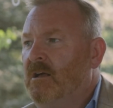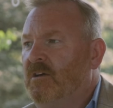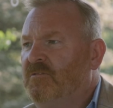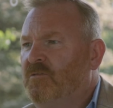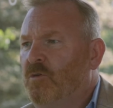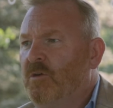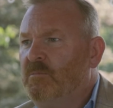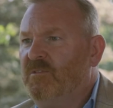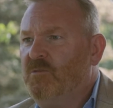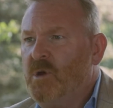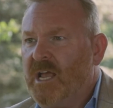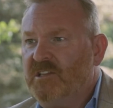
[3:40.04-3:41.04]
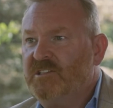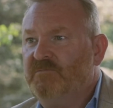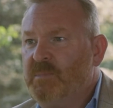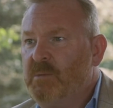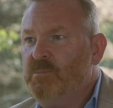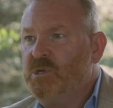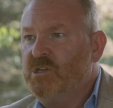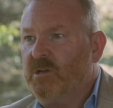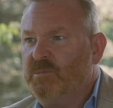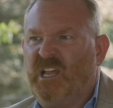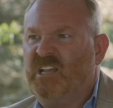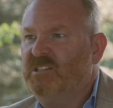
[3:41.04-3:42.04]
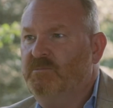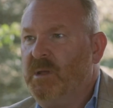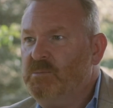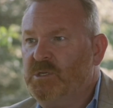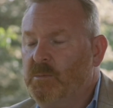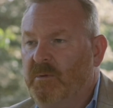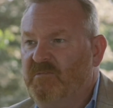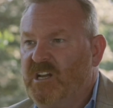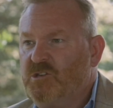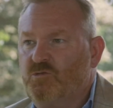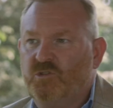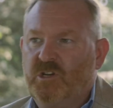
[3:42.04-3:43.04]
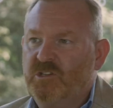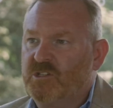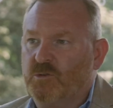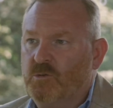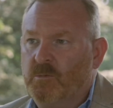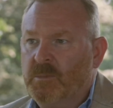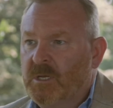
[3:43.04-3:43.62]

forum of all heads of membership, so heads of membership of National Trust or